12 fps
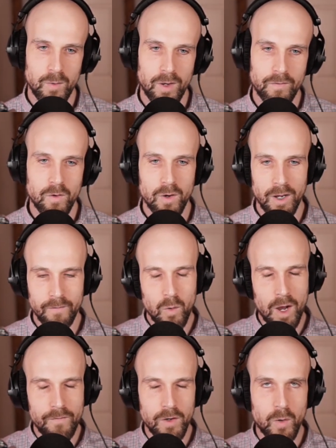I've got kind of
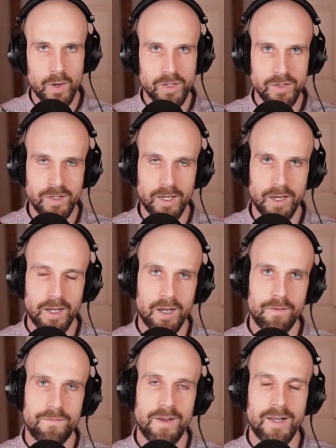quite a few questions that are going to
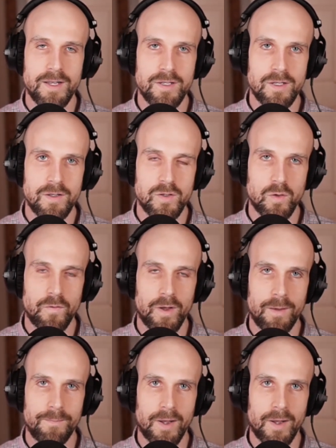kind of feed into the sort of,